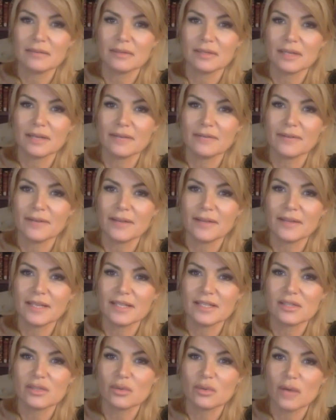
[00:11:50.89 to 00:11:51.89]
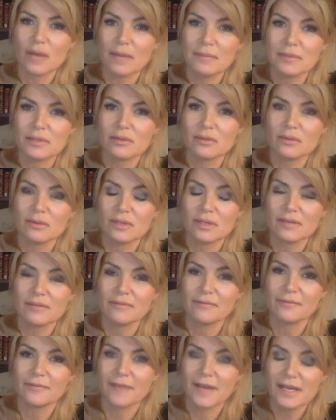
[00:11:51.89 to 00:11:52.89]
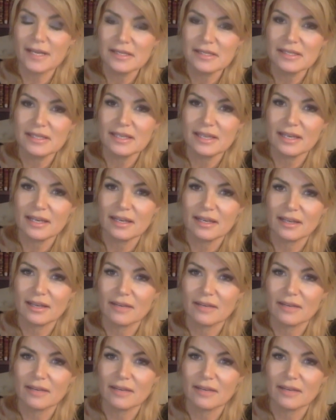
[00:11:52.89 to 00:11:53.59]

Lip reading: I find that so absolutely fascinating.